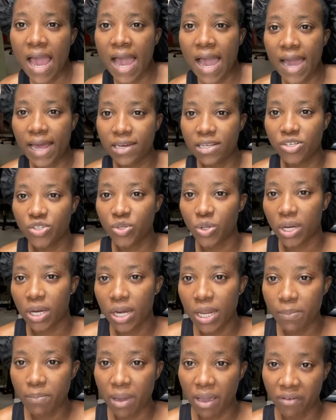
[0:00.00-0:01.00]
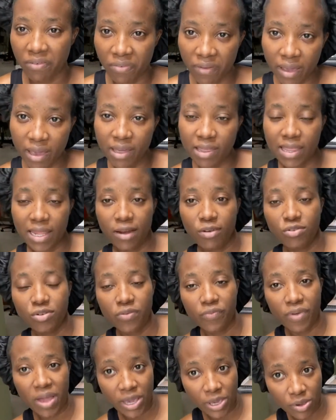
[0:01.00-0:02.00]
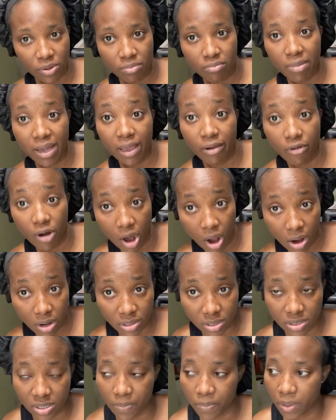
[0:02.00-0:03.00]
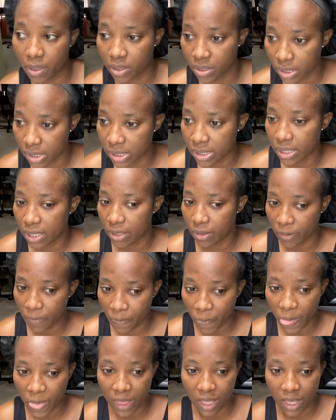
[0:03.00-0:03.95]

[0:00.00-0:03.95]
I need to clean my fan. I need to vacuum my rugs because, you know,